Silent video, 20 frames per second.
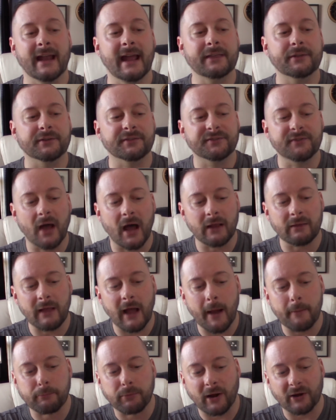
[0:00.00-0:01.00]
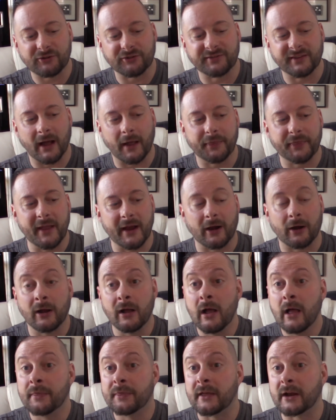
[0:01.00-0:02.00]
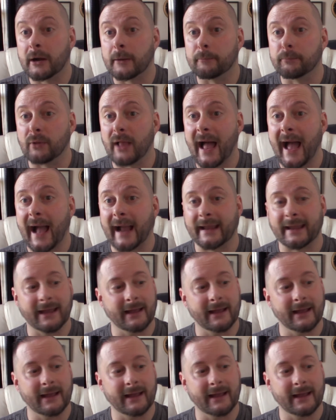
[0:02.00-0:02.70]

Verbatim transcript: and there's not a lot of brushes out there that are black.